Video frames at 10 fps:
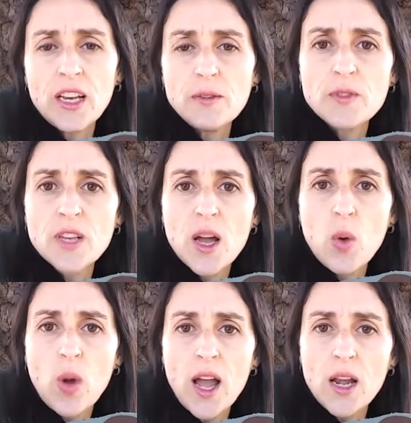lives
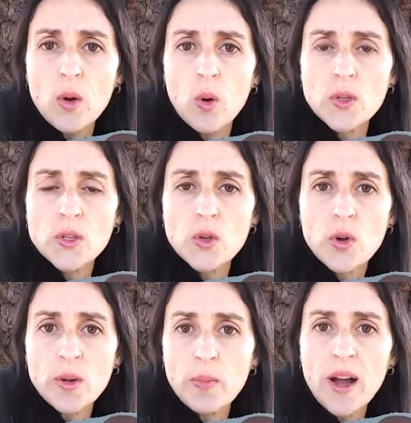well also
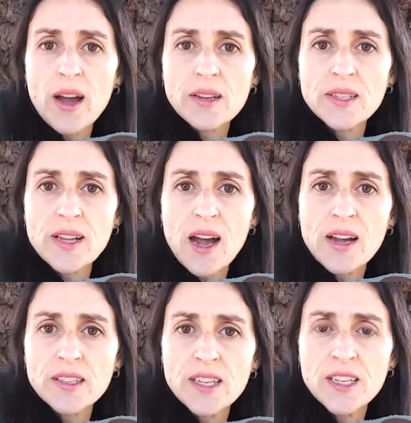in parks,
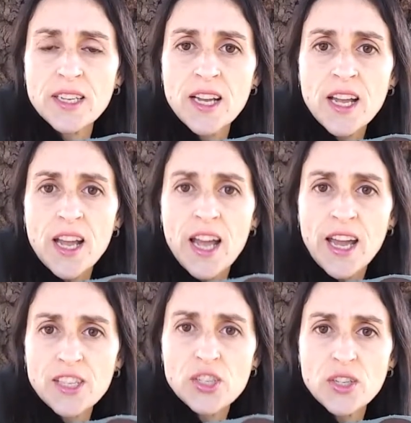gardens,
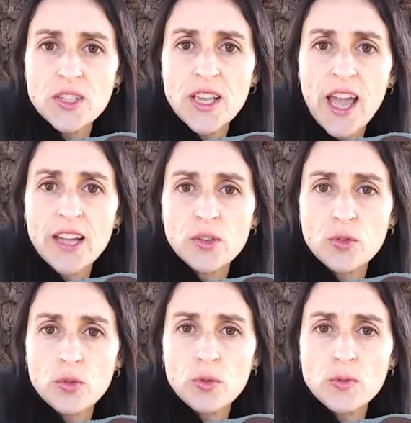hedges and
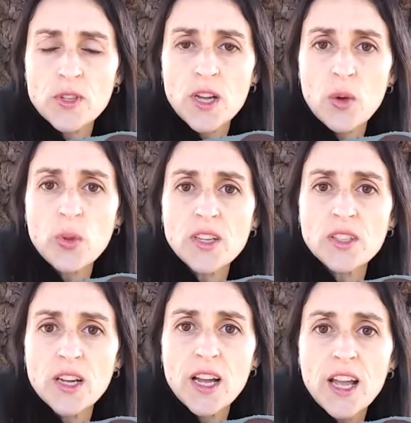groves with
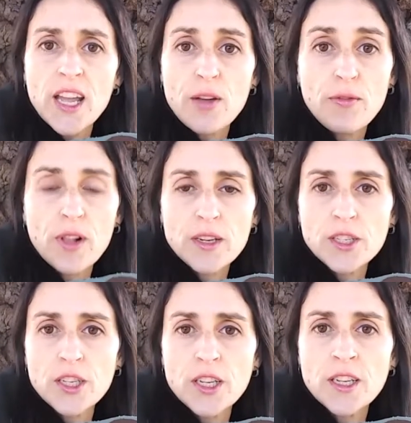a
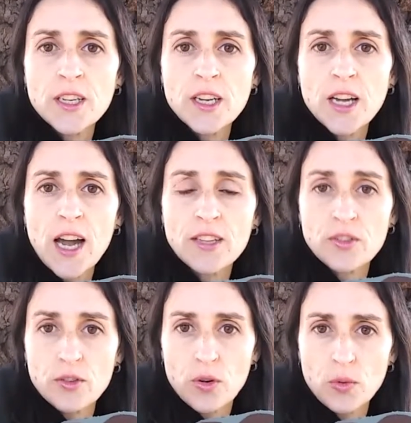flourishing
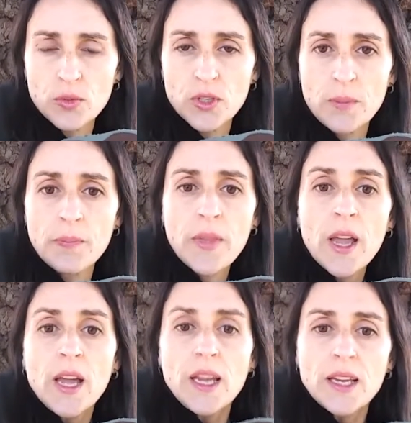undergrowth.
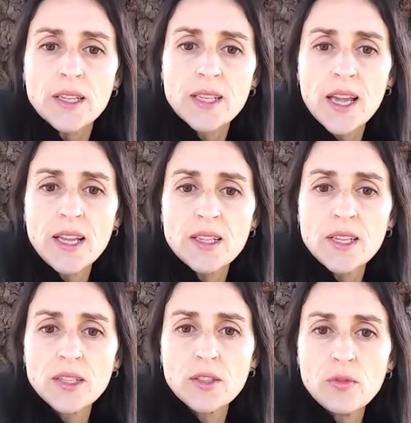He is an
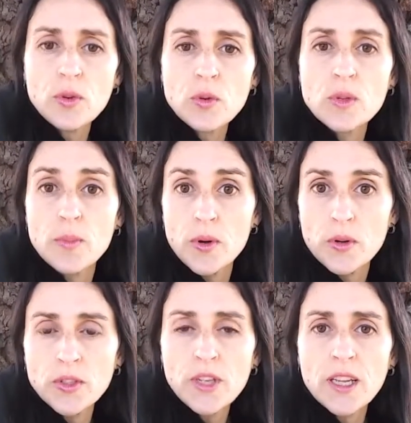insectivorous
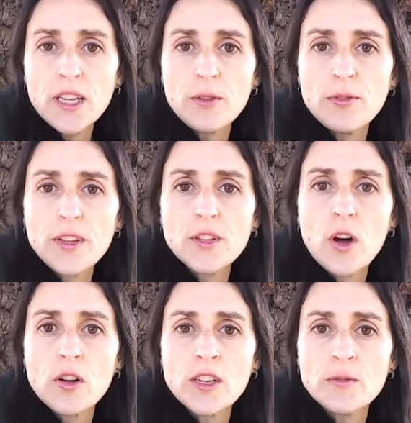bird. He feeds
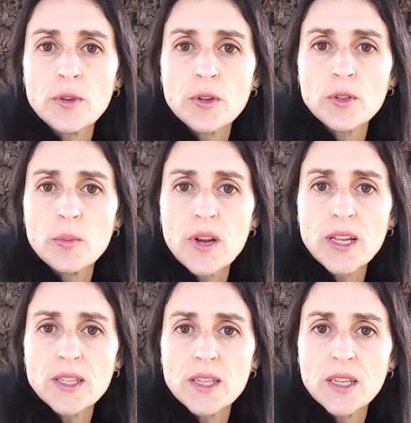on
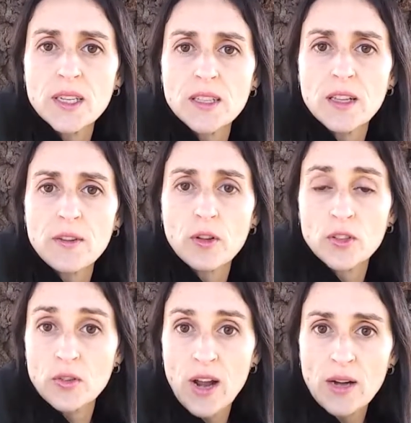invertebrates that live on
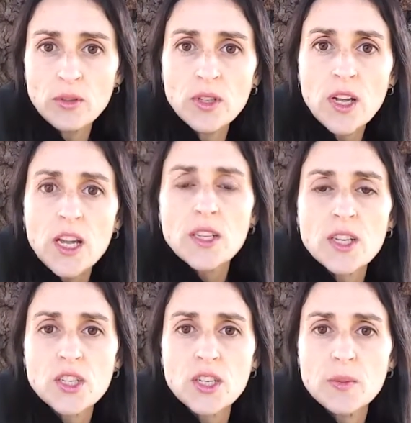the ground,
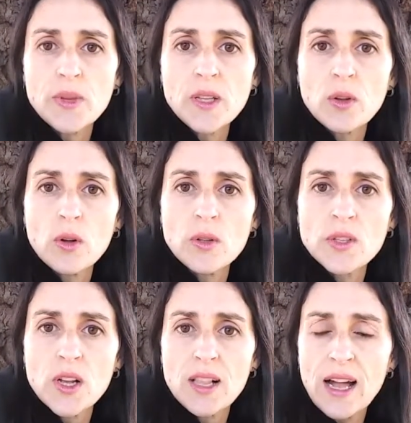such as
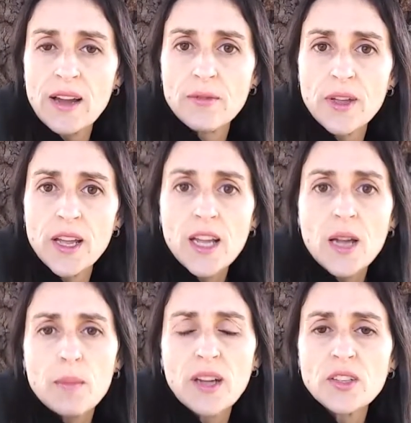beetles, larvae,
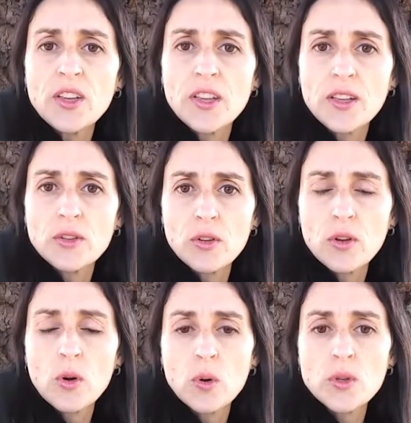but he eats
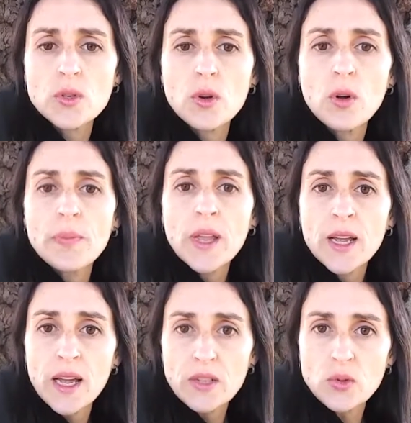also
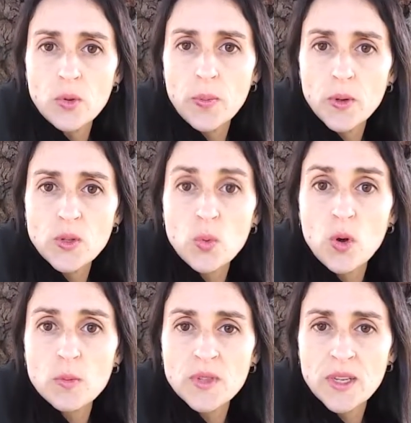gastropods,
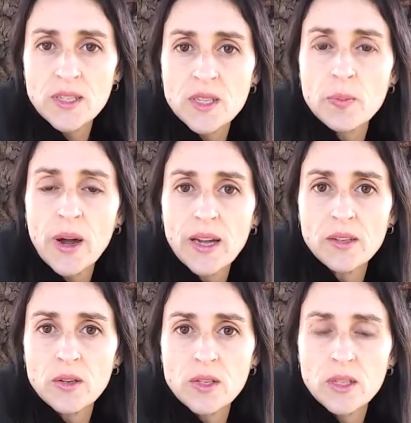worms and
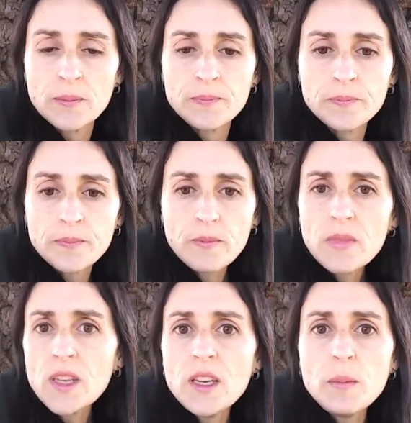spiders.
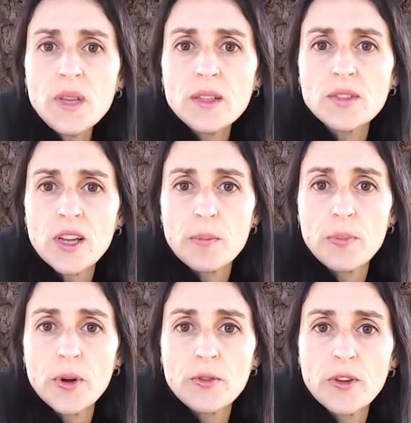He built a
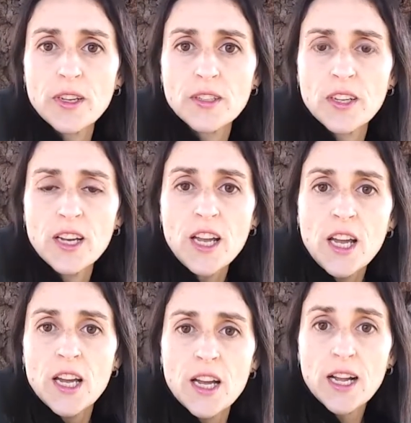perfect
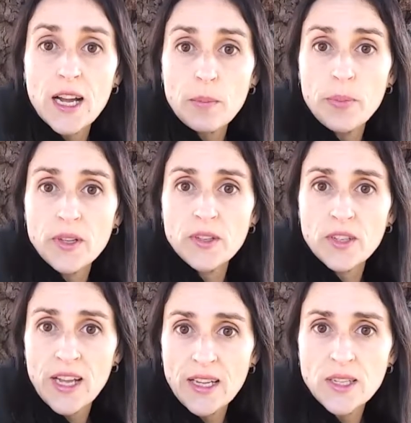capped
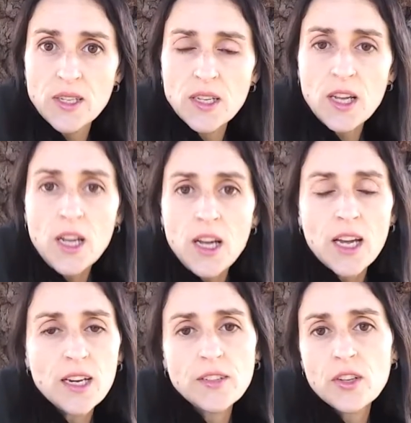nest,
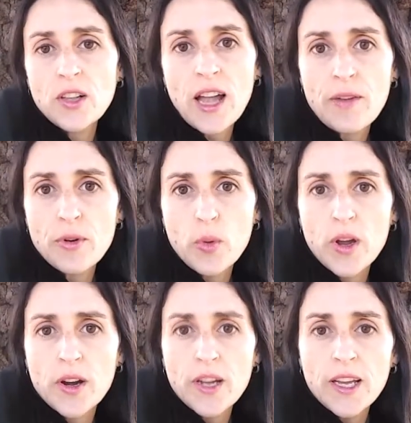a little
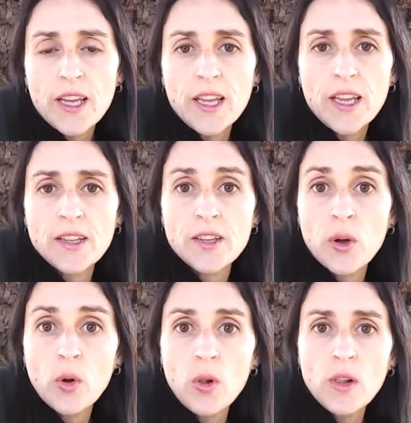everywhere, in the
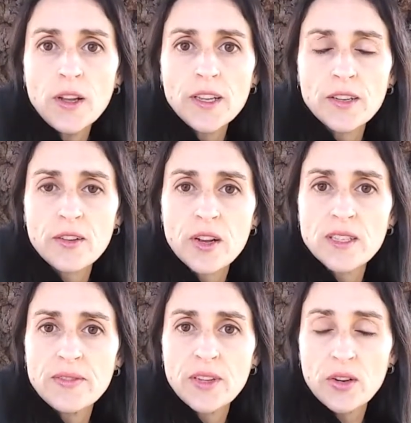hole, in the
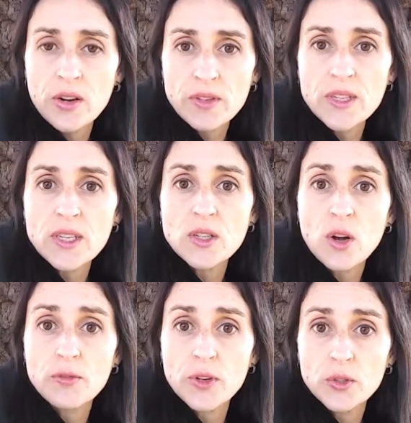crevices
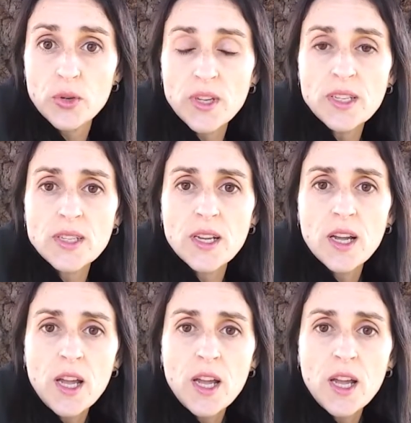of trees,